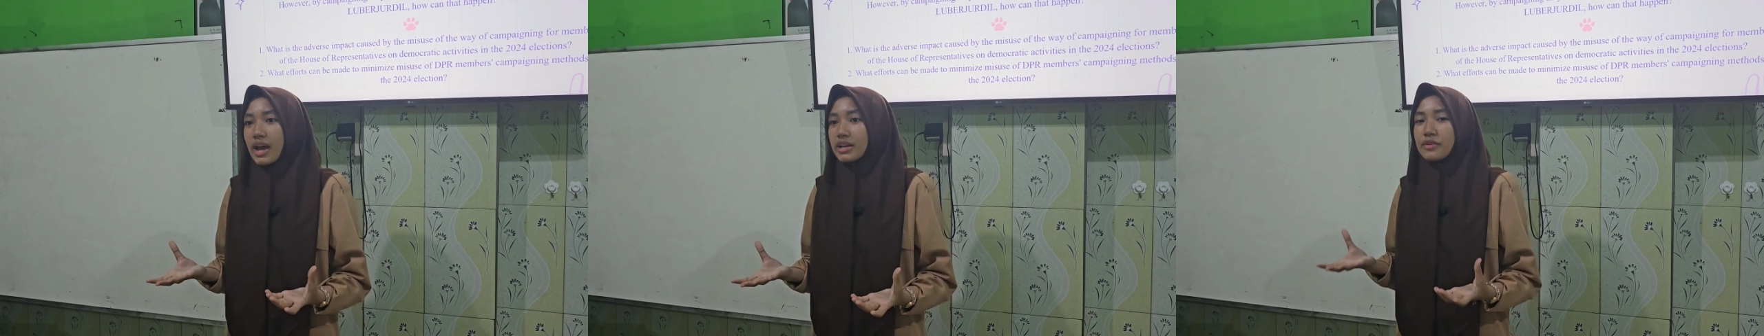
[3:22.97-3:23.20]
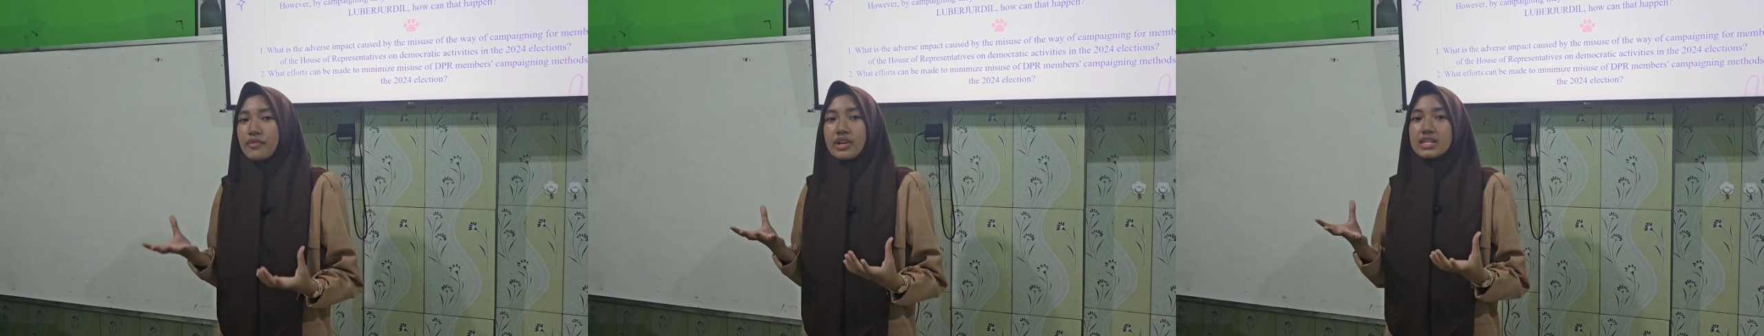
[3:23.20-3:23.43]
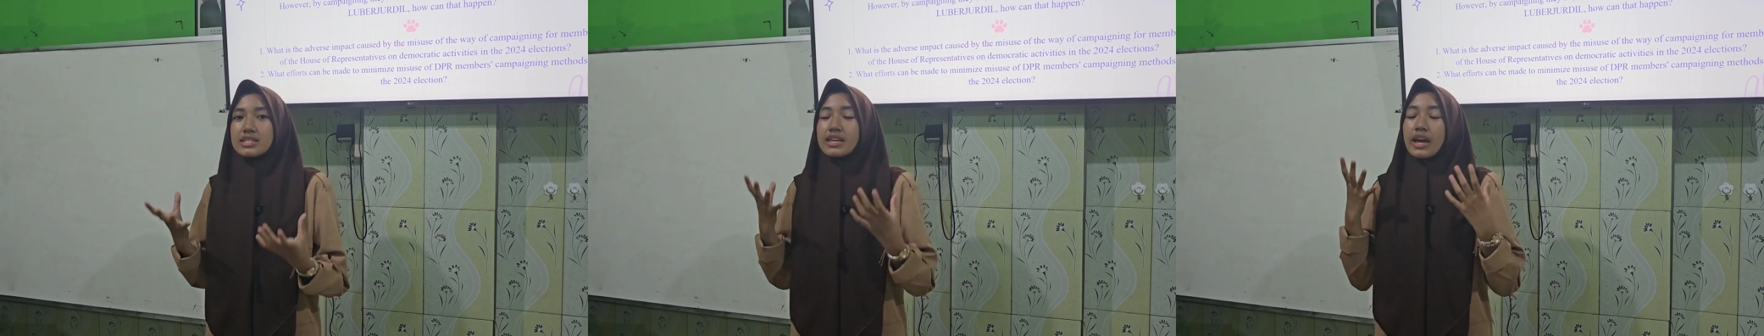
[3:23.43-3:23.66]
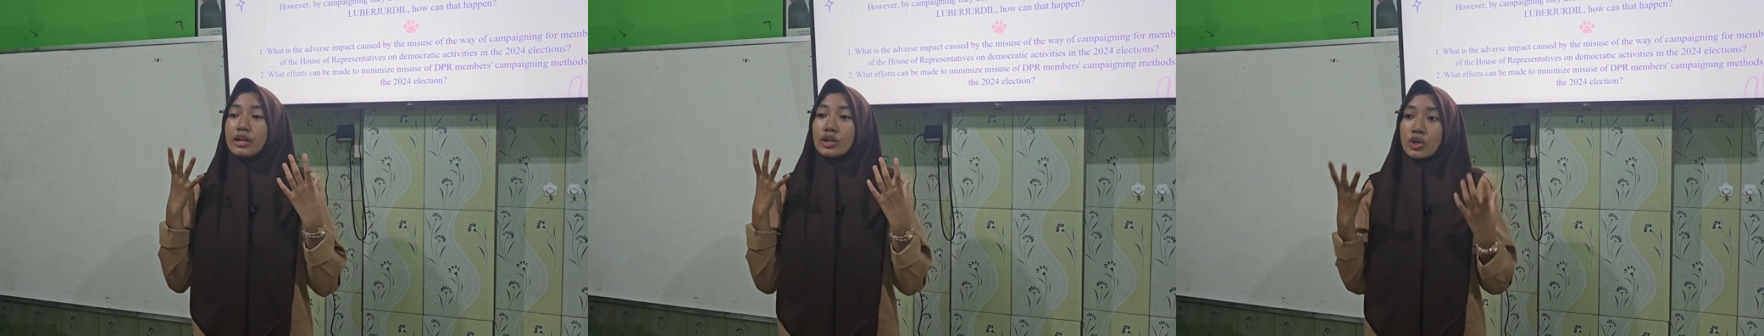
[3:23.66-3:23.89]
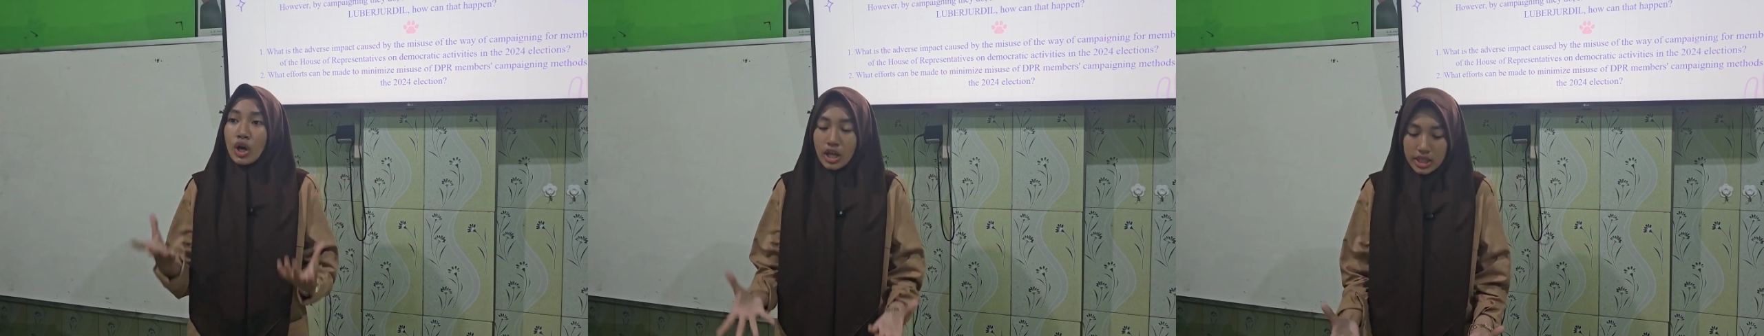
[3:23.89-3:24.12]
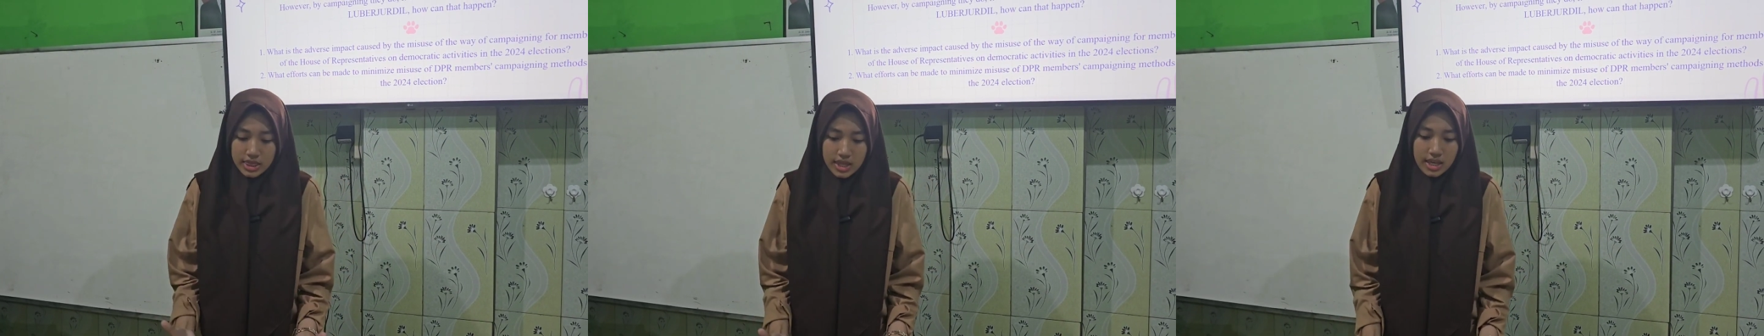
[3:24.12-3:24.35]
activities
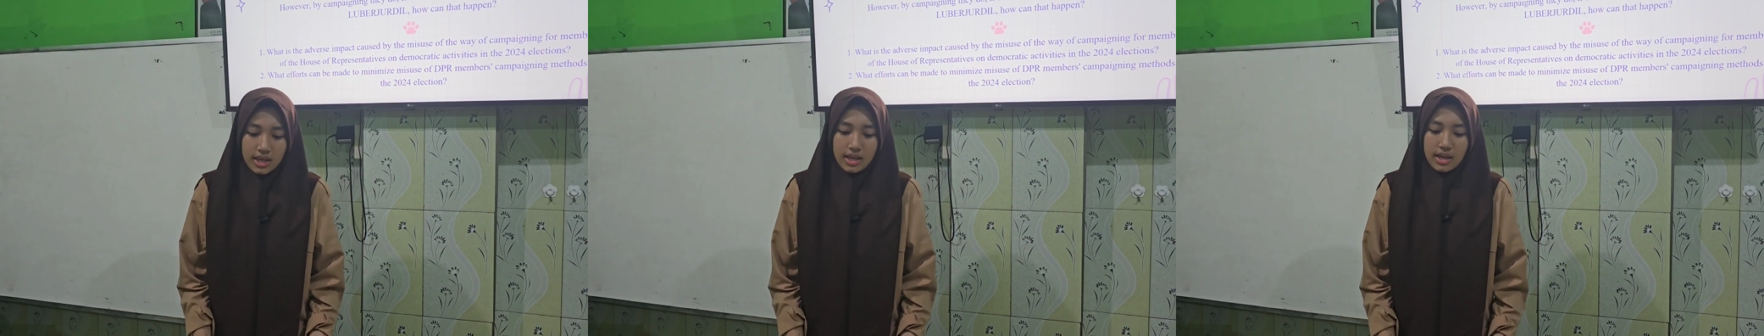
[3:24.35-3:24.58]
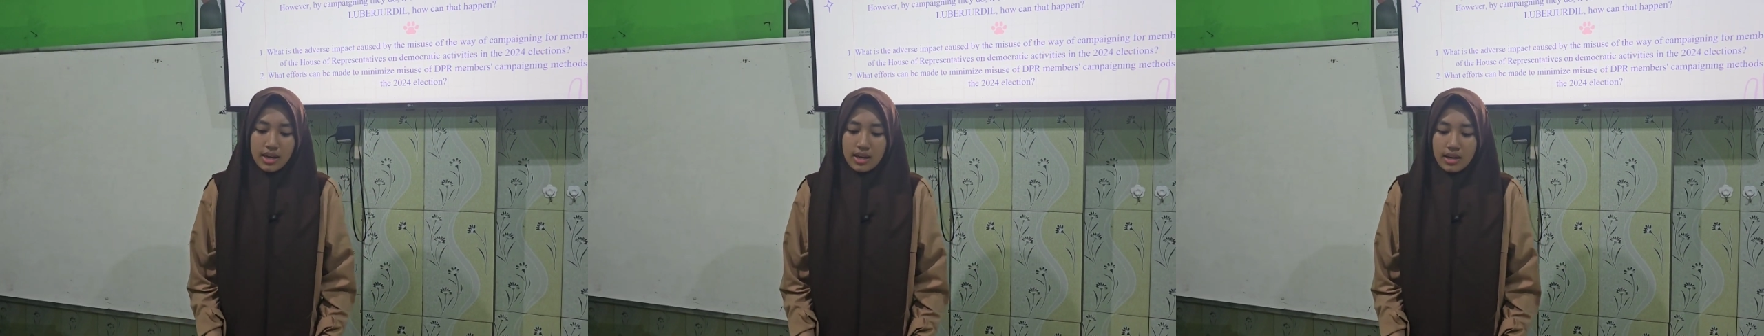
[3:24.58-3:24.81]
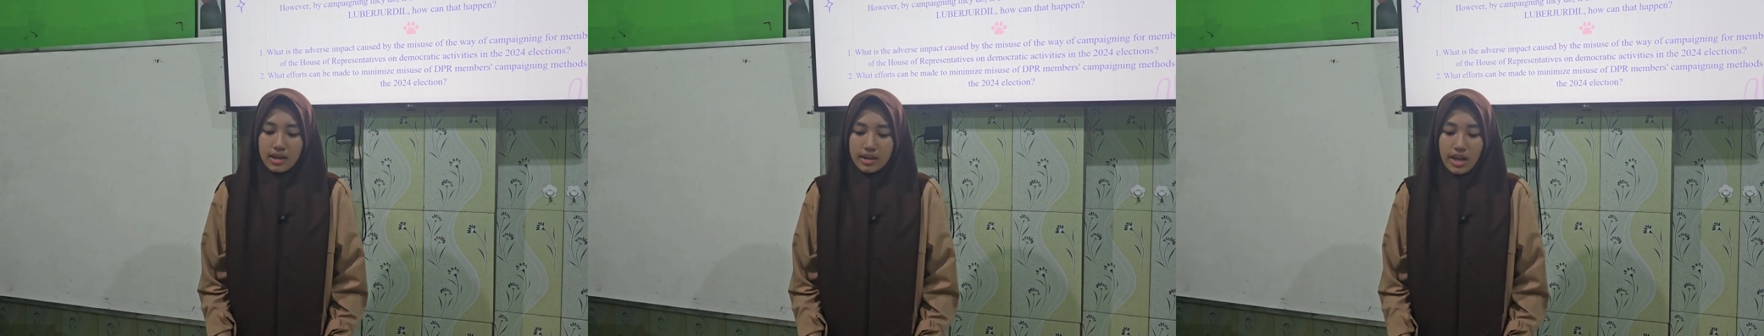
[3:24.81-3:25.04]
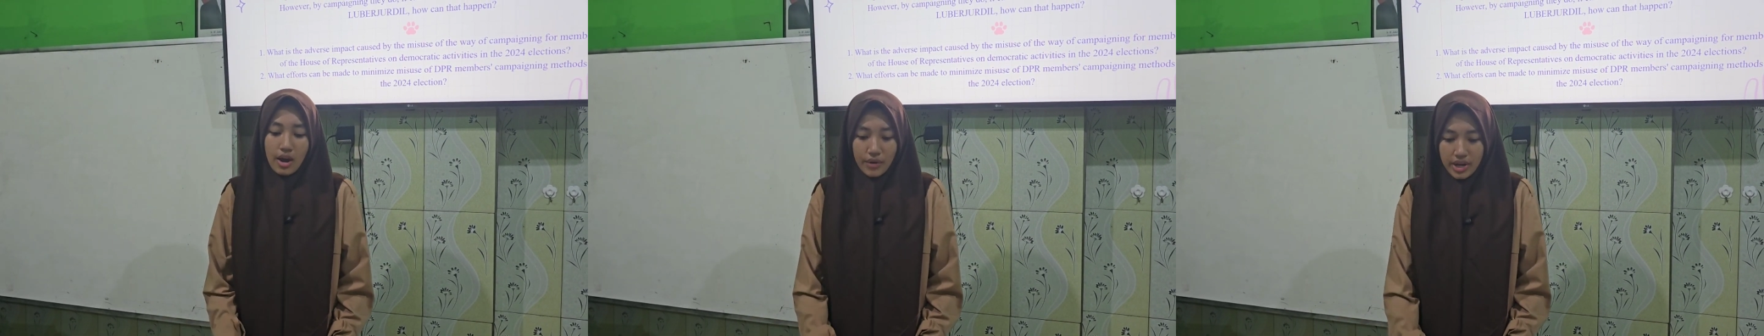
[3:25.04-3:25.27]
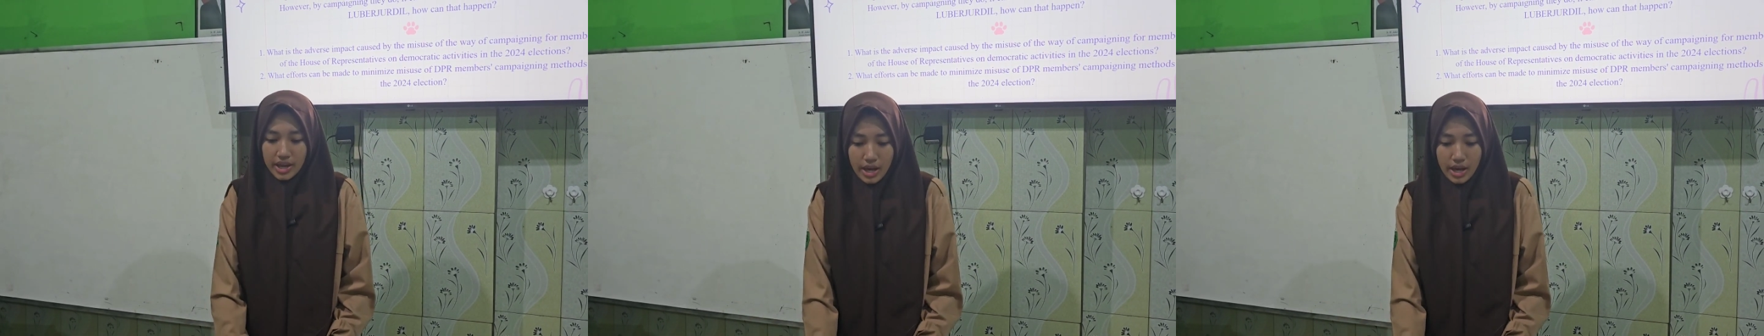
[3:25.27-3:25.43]
cannot carry